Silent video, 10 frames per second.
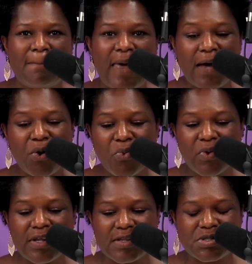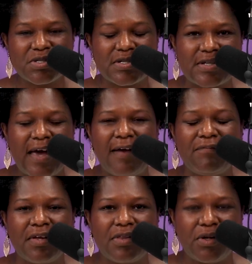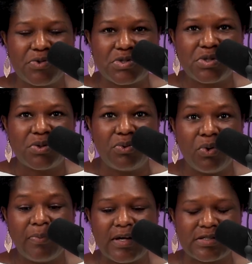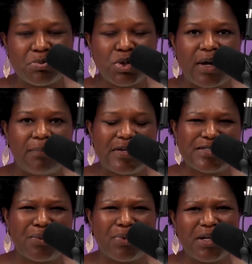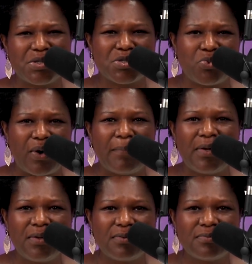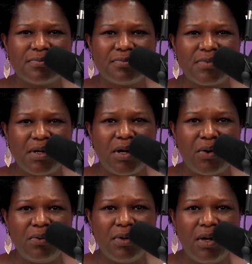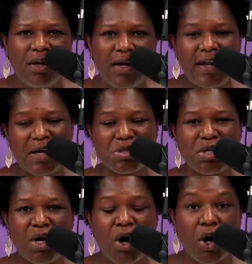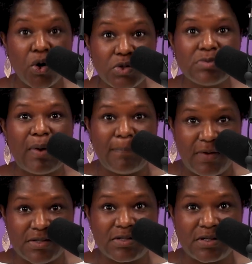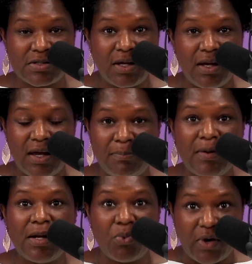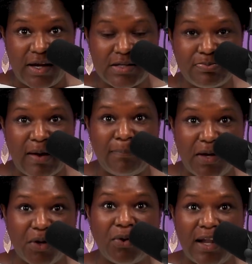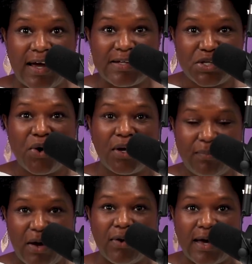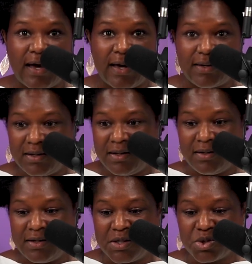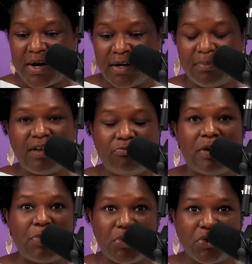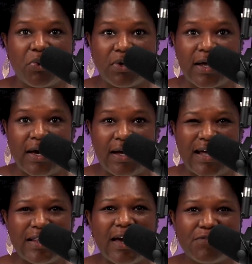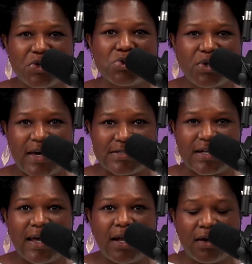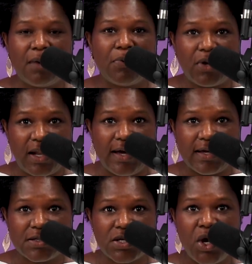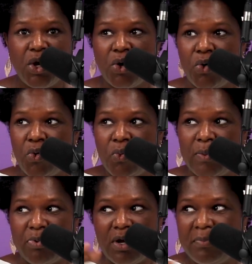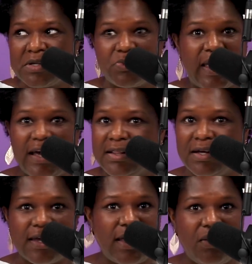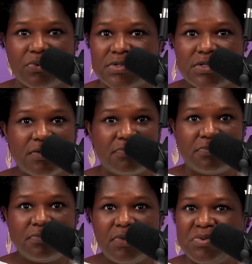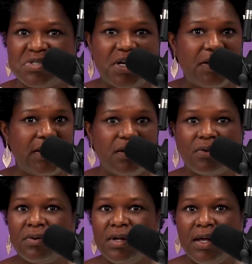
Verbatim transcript: I don't read this just because I have nothing else to do or because I'm trying to be some religious woman, you know. It actually hurts my business in many ways by being online talking about God and, and trying to uplift people with the word of God. I think I've told you guys that I had a couple clients who we pretty much, we had the accounts. It was a done deal.